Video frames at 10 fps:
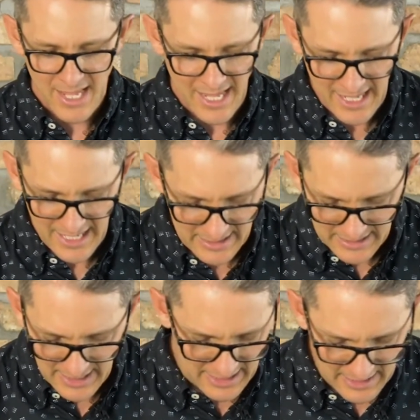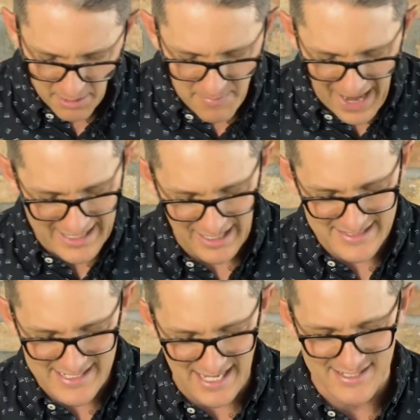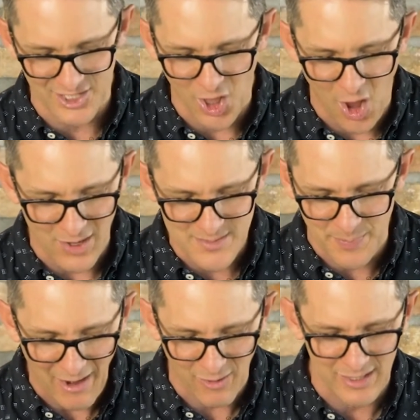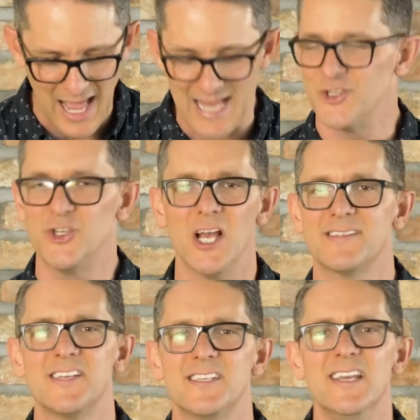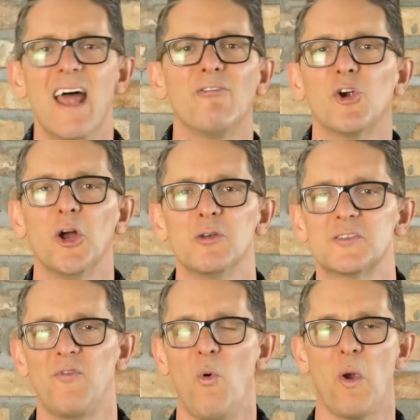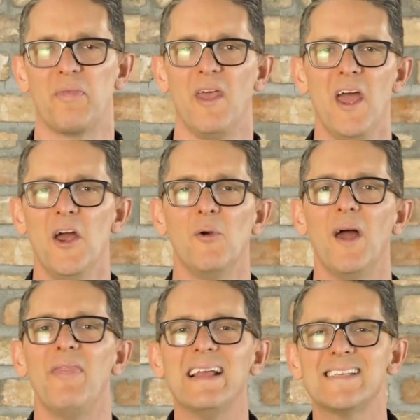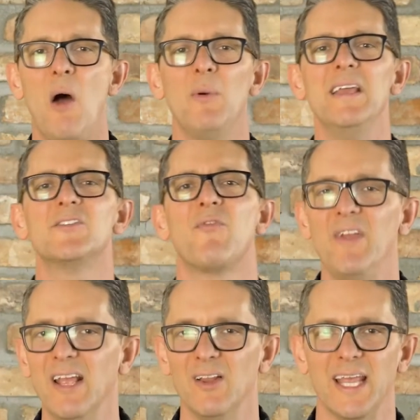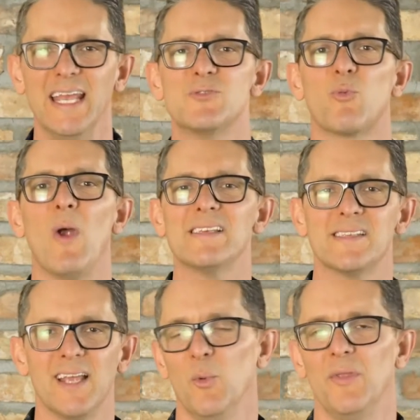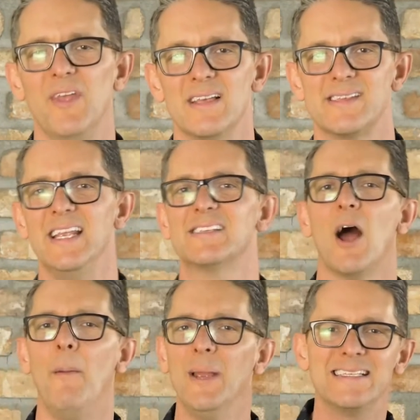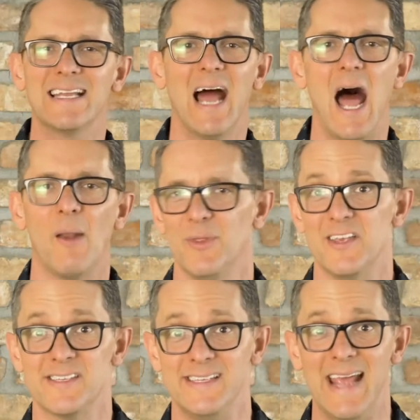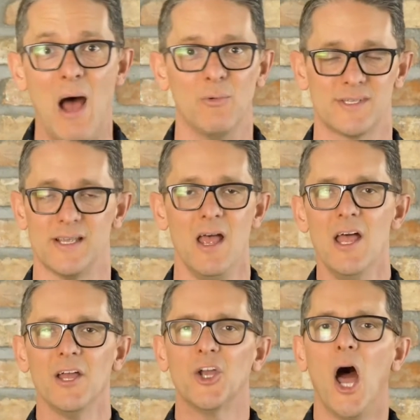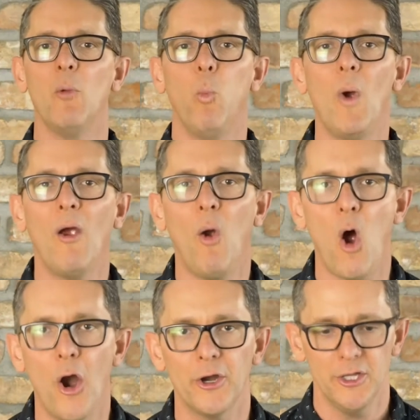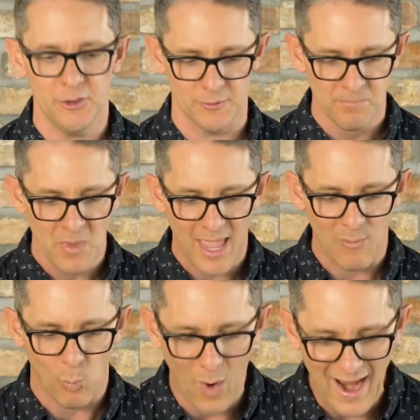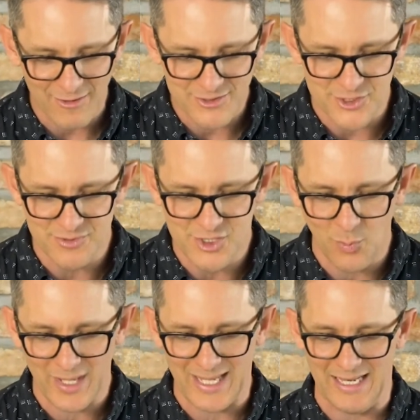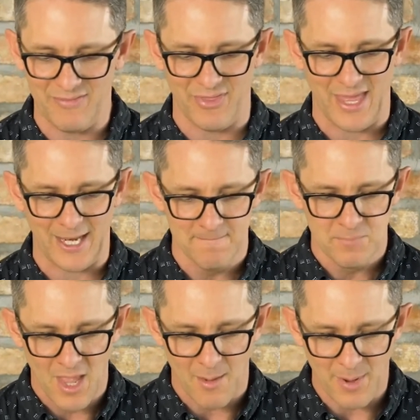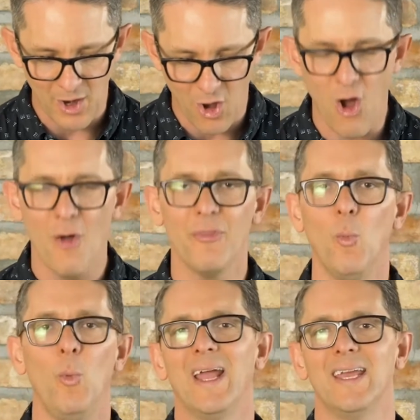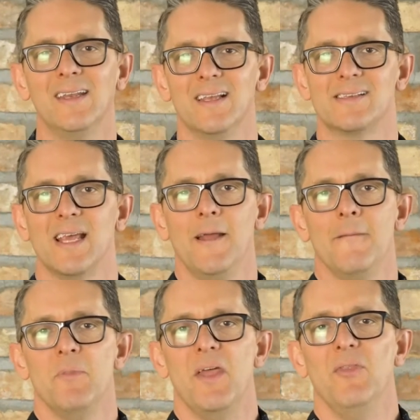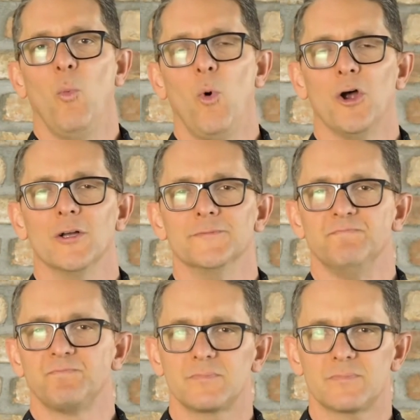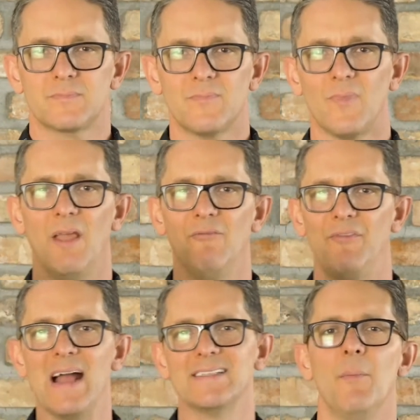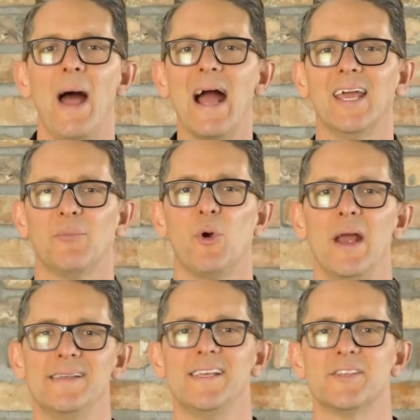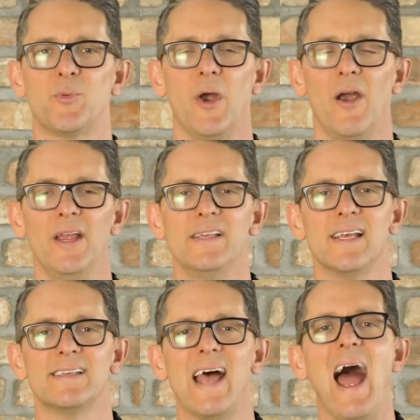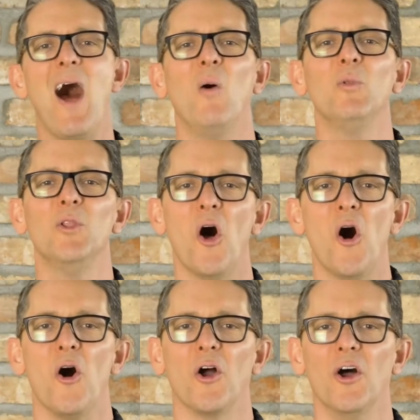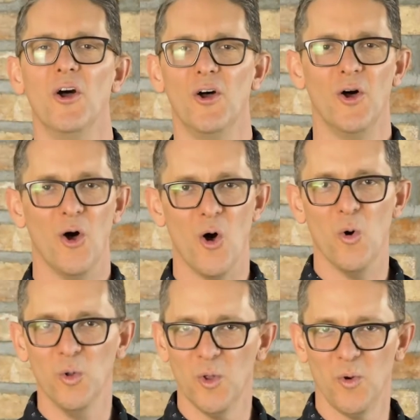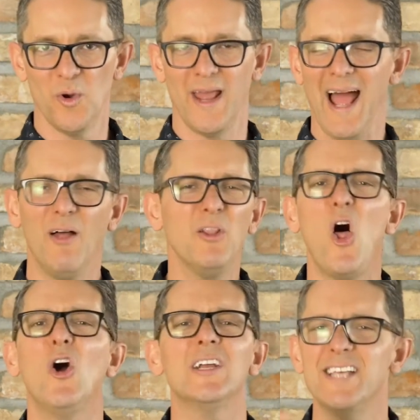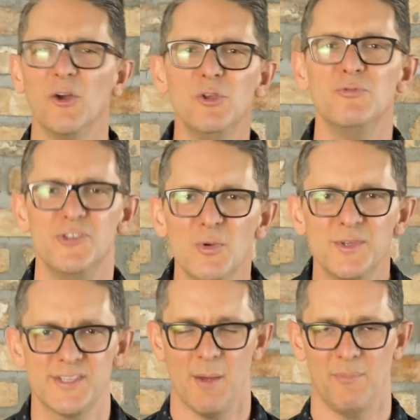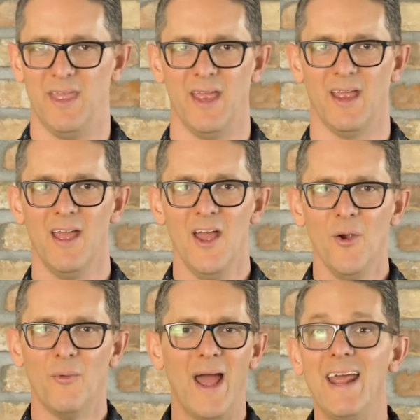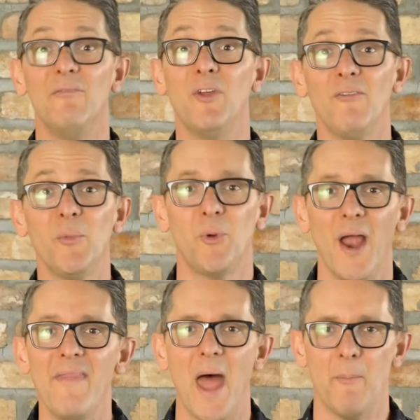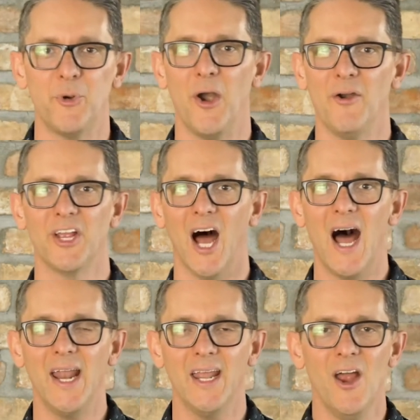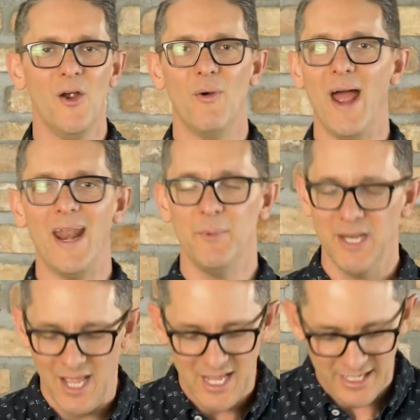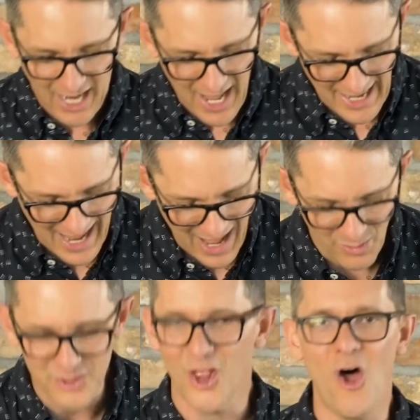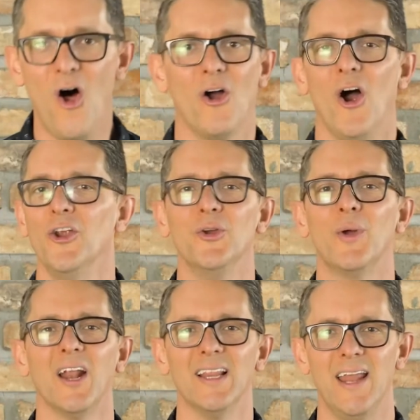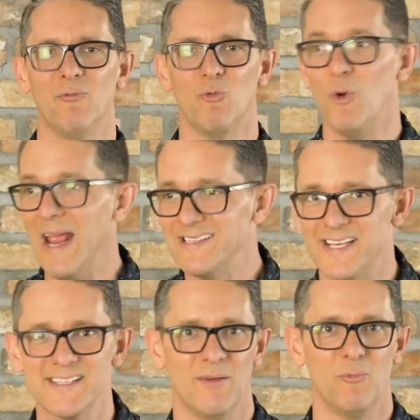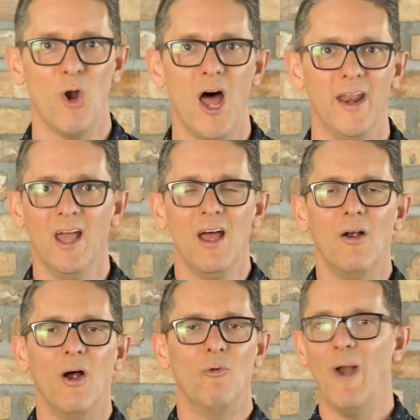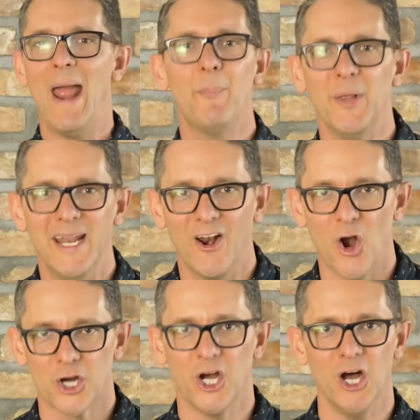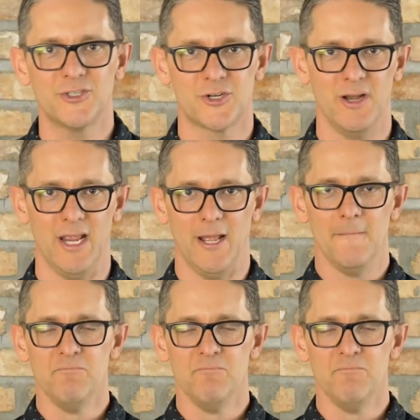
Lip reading: And Habakkuk says, the law is paralyzed. Justice never goes forth. Right? That's how he's feeling. He's wrestling with this, and he's coming to God with his doubts. God, where are you? And why aren't you doing anything about all the wickedness in the world? In fact, Habakkuk prays this prayer. He says, how long, O Lord? How long until you do something? Right? Have you ever prayed that prayer to God? Right? I mean, God, how long are you going to let racism run rampant in our country?